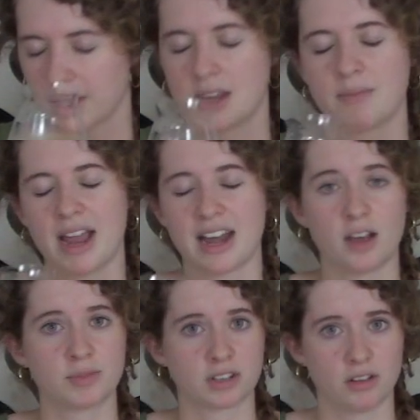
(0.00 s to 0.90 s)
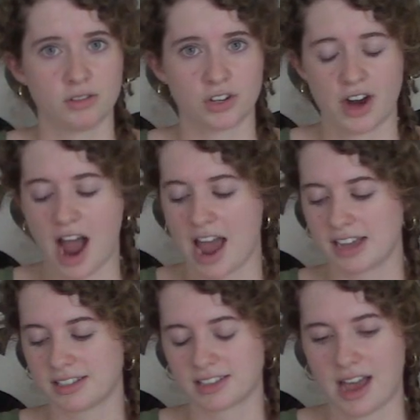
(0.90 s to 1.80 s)
It might help to close your
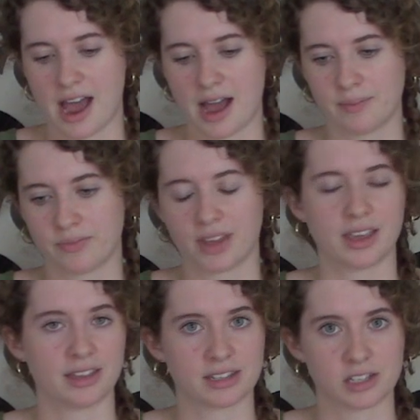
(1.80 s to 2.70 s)
eyes. Again,